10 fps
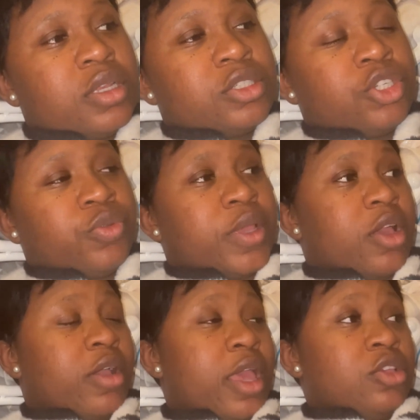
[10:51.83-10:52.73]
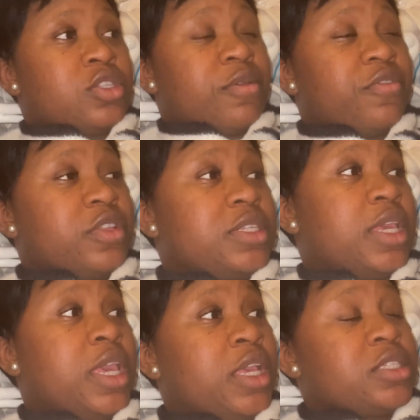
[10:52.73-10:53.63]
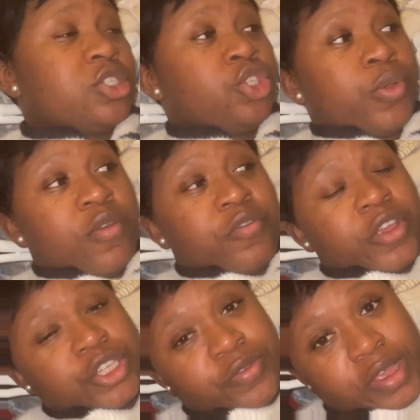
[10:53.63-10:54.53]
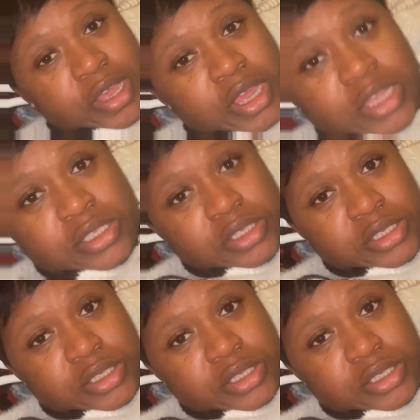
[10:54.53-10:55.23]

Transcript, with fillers: should we go get you something to eat? Do you want fish fingers? Pie?